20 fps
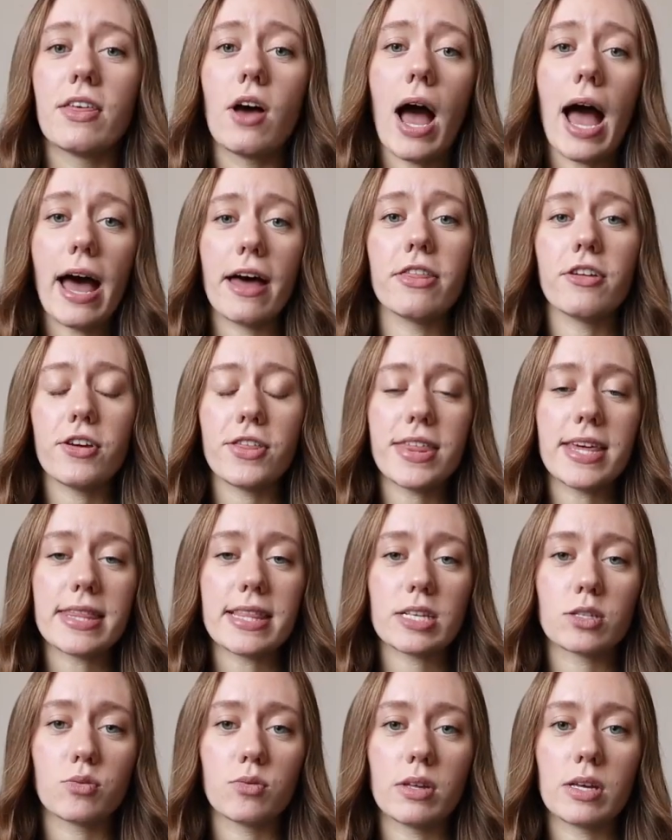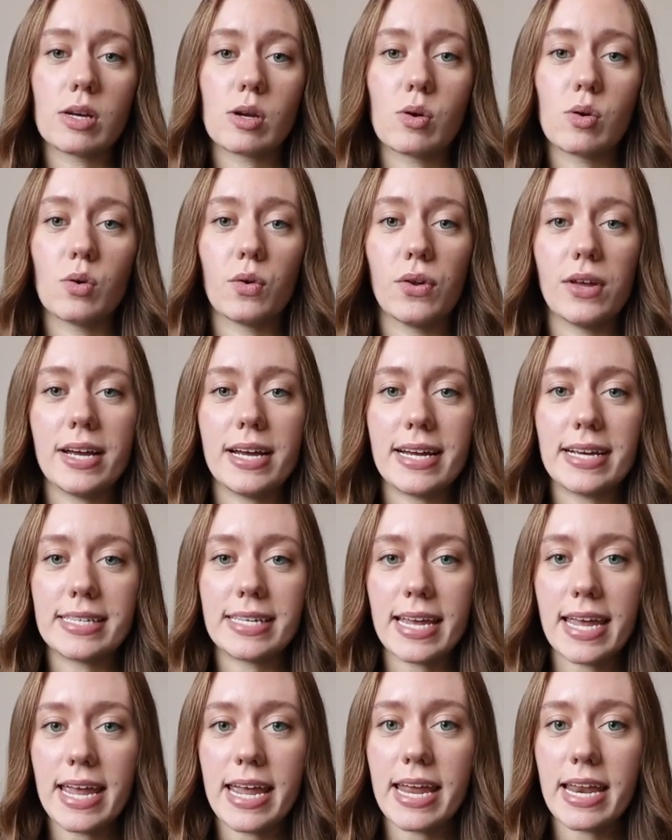The other thing that's really cool is
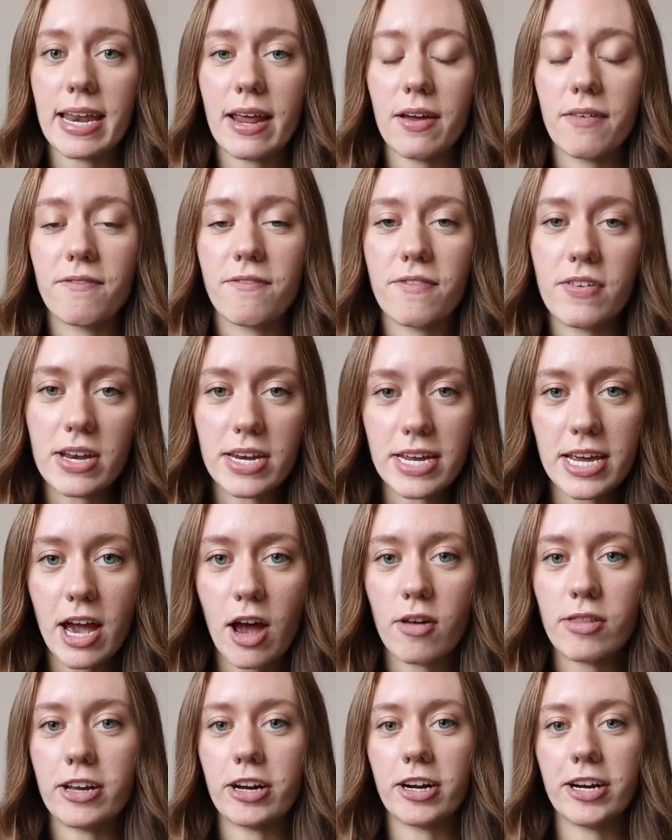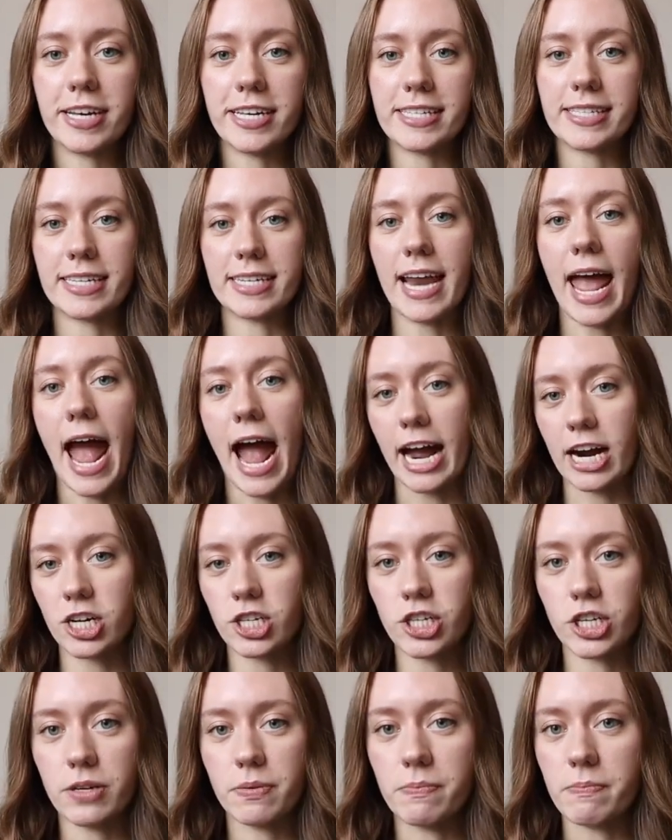in video, there is an
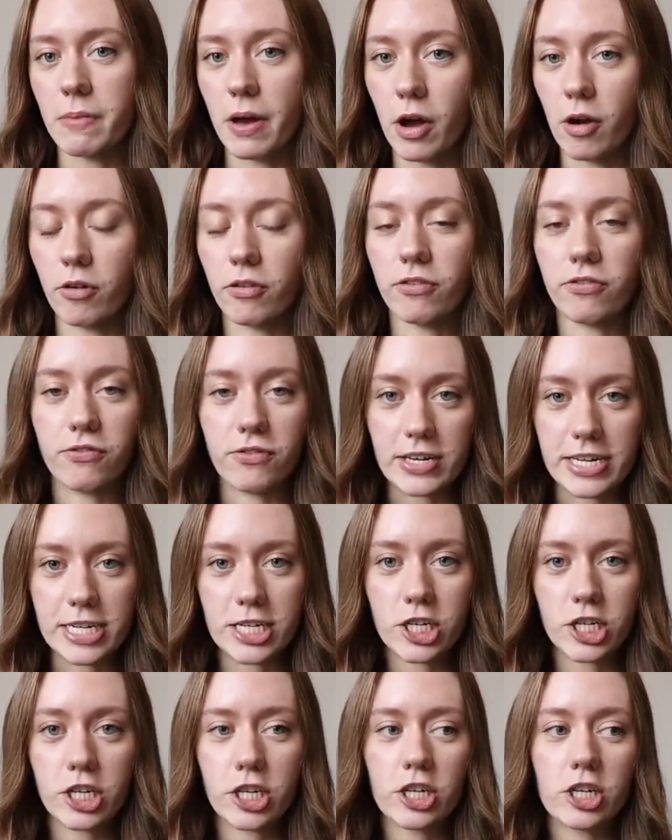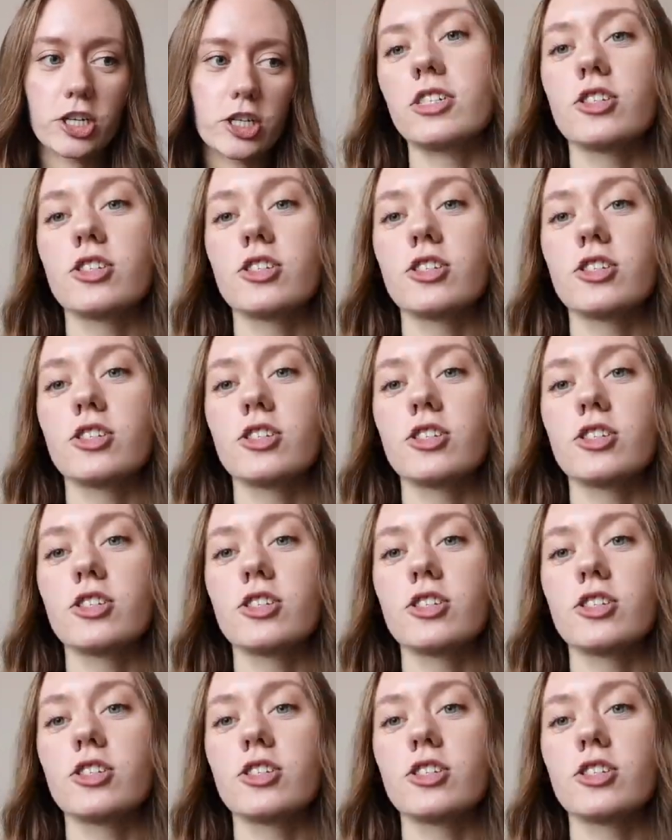action mode feature.